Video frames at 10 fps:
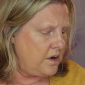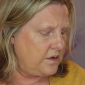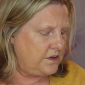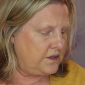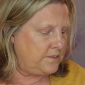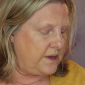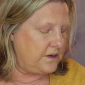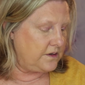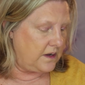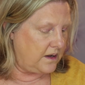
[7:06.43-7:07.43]
Excuse
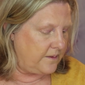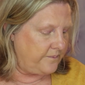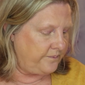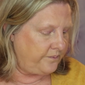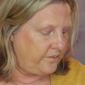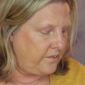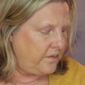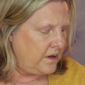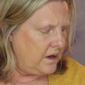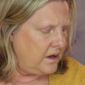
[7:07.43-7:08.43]
me.
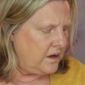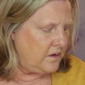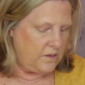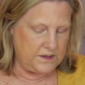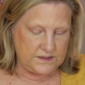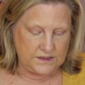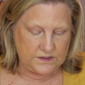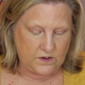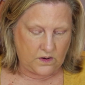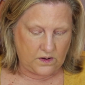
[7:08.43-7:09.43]
What is this
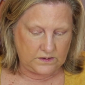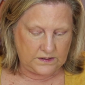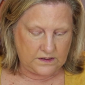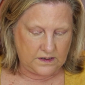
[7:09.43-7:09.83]
called?